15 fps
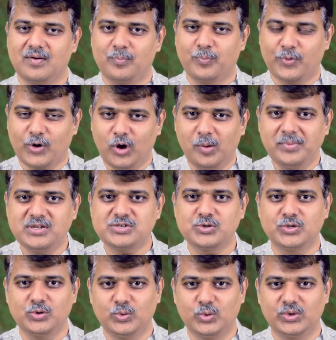promised to
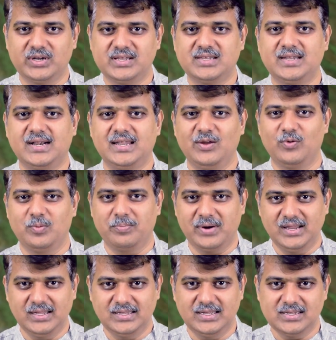the voters that they would
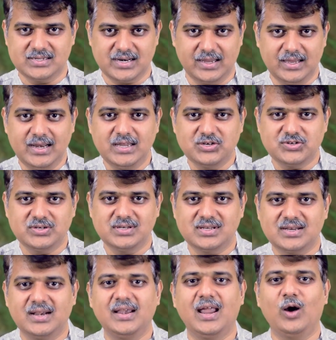bring these
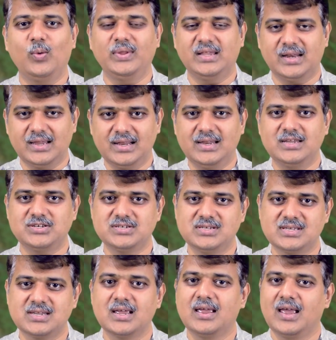regulations, and now when the
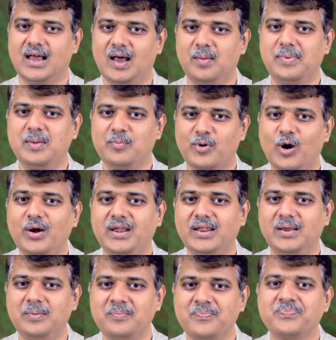regulations are being brought
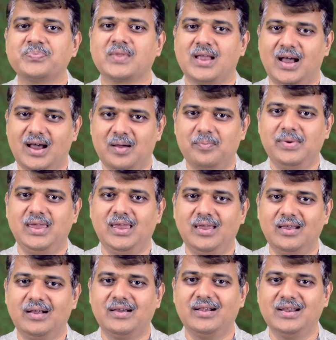in, are
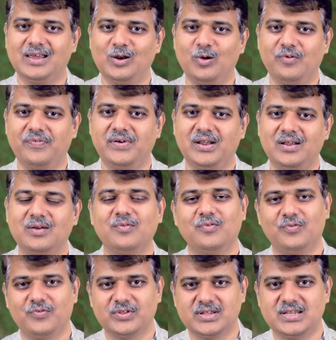being critical of it
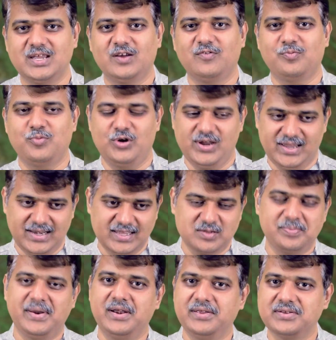for the sake of political
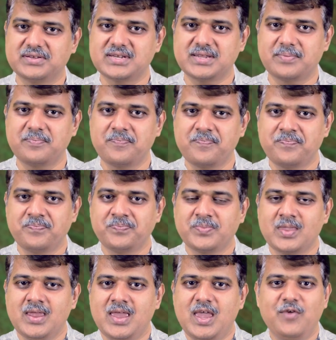expediency.
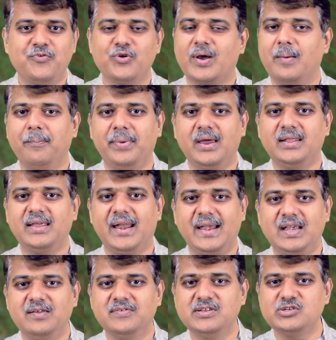If you compare the
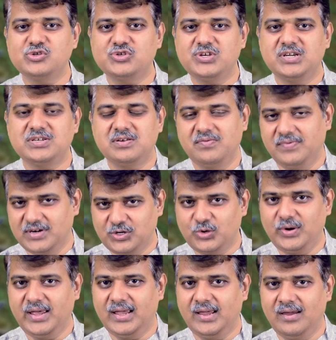91 situation with
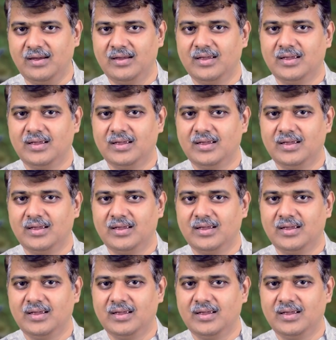today,